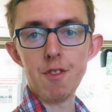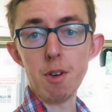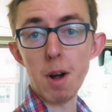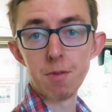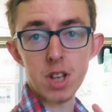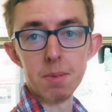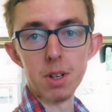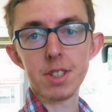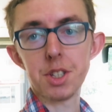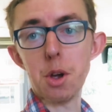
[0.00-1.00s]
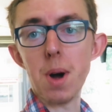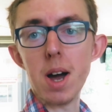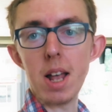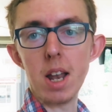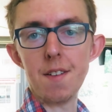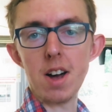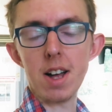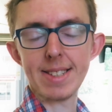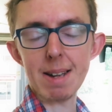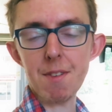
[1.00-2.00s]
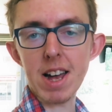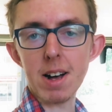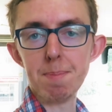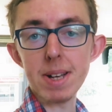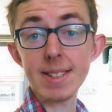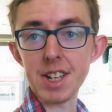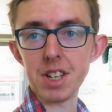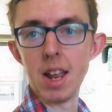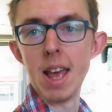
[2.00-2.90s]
from both terminals to Saint-Raphaël bus station,